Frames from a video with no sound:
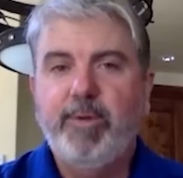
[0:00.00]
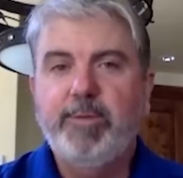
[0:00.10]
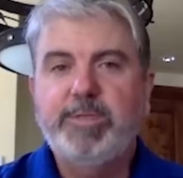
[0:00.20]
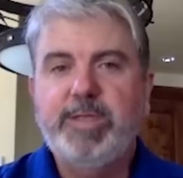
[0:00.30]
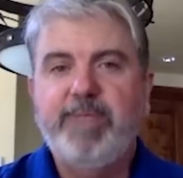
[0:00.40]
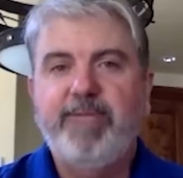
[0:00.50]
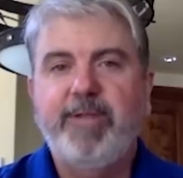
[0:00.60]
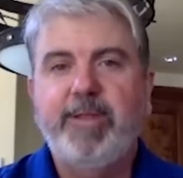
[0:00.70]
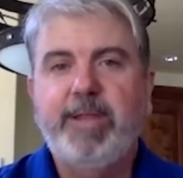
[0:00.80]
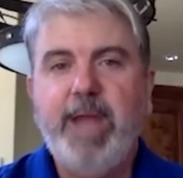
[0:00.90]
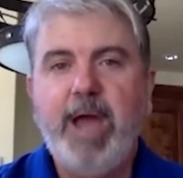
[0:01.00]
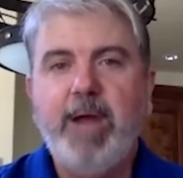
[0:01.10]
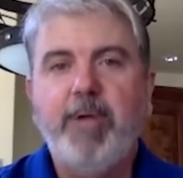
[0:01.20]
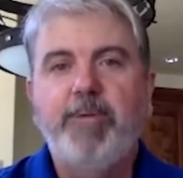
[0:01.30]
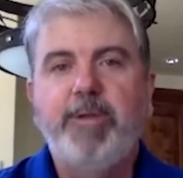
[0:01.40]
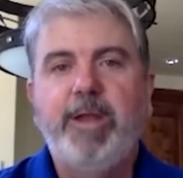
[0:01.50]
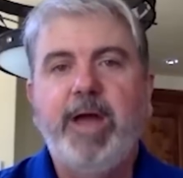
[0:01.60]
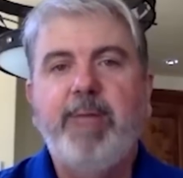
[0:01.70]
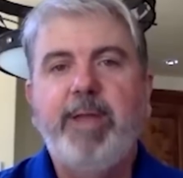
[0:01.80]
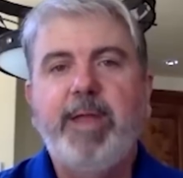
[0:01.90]
almost definitely not going to
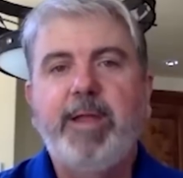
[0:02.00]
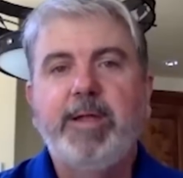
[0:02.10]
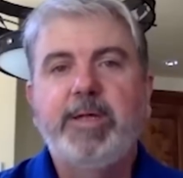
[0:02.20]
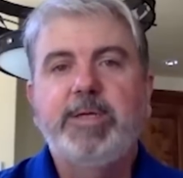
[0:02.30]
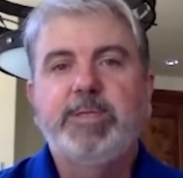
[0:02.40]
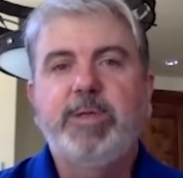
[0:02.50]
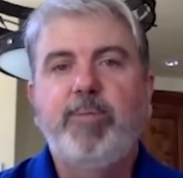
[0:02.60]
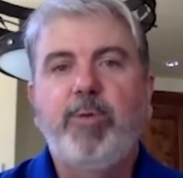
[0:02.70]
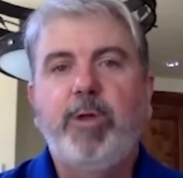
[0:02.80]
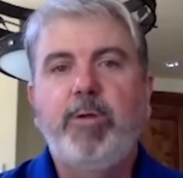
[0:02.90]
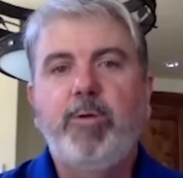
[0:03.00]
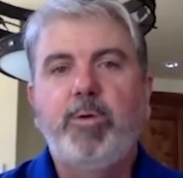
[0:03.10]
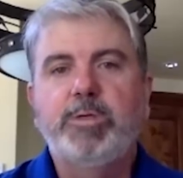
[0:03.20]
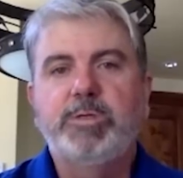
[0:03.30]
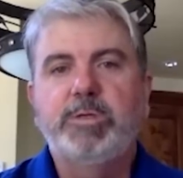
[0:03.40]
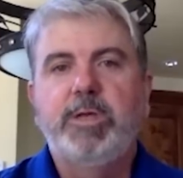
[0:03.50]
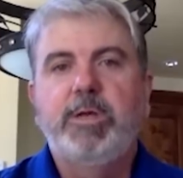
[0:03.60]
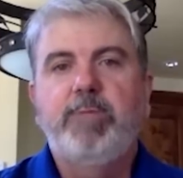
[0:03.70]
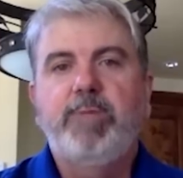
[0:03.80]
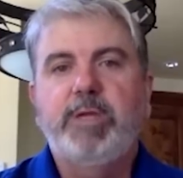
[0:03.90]
nominate someone who is
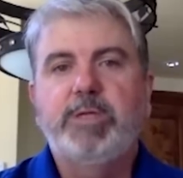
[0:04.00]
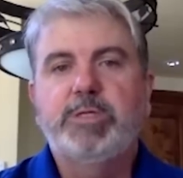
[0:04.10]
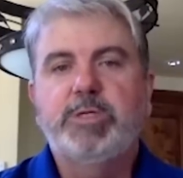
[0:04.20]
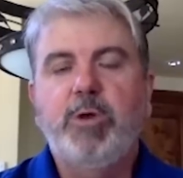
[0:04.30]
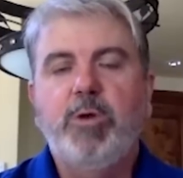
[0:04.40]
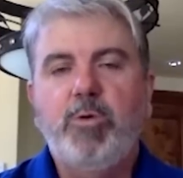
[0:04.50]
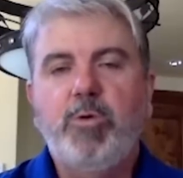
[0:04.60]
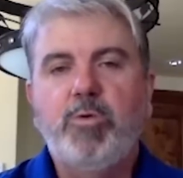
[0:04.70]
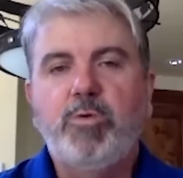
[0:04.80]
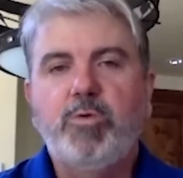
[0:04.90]
being so